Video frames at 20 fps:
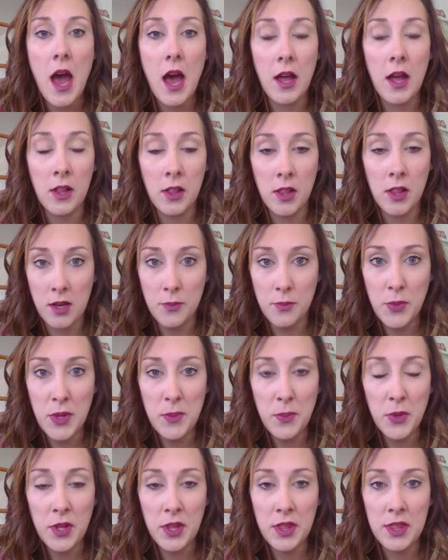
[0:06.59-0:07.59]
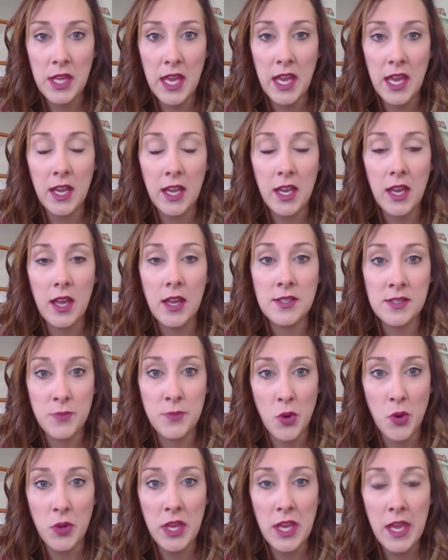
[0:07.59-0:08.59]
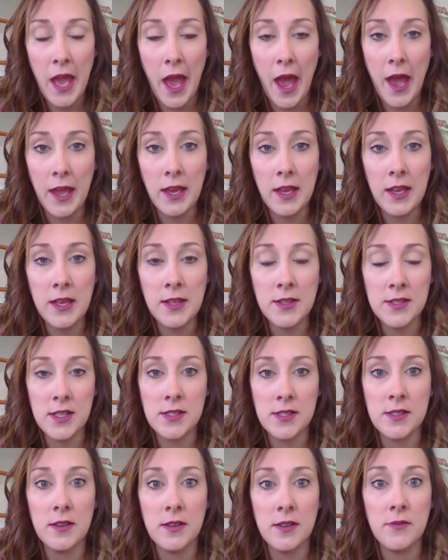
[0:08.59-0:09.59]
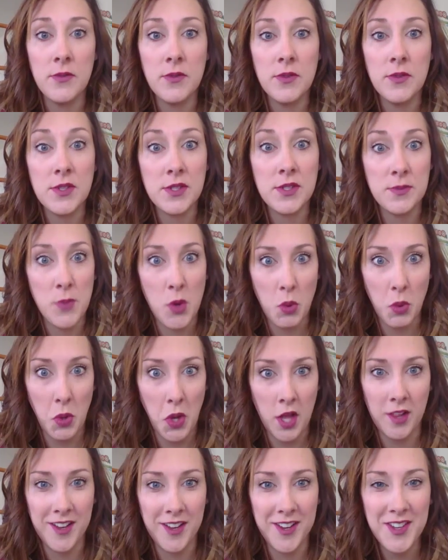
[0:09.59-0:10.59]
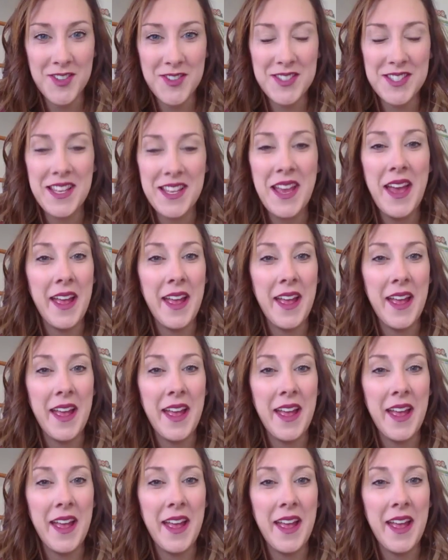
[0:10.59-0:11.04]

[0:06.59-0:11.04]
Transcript: A lot of people think smoky eye consists of smoke colors,